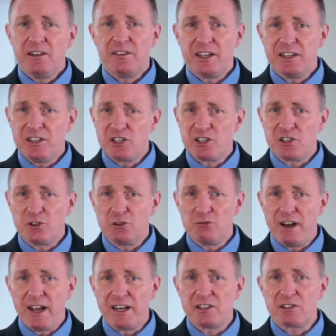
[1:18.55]
the additional
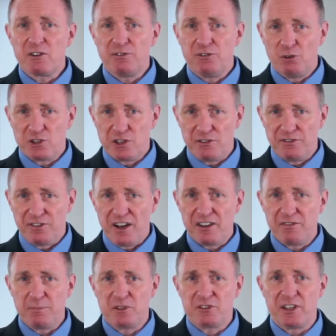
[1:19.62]
rate,
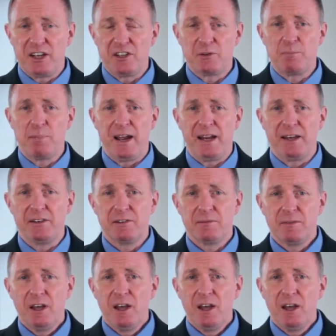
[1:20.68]
45% band.